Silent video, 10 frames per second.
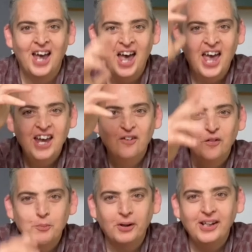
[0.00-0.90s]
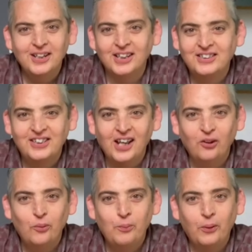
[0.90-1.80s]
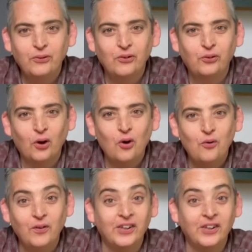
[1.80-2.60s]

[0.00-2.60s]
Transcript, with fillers: Hey everybody, it's Taylor with Boydston Grove,